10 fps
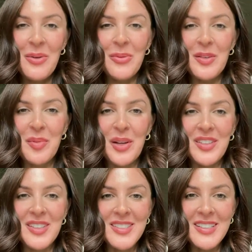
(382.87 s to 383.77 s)
We've
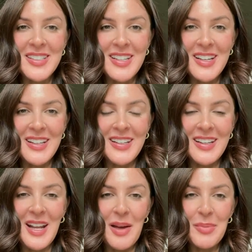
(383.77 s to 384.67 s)
previously done
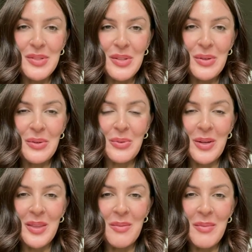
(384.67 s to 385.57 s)
an episode
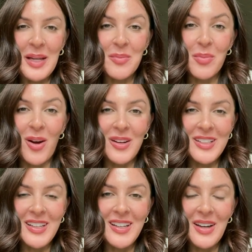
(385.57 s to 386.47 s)
with Amanda
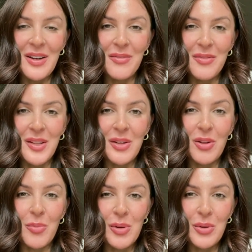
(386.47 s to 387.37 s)
Brondy of the
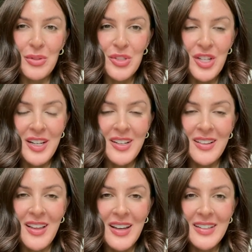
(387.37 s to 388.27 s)
Global Cold Chain
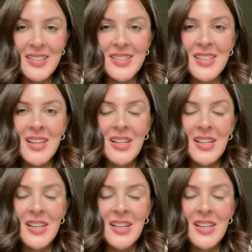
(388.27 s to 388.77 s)
Alliance.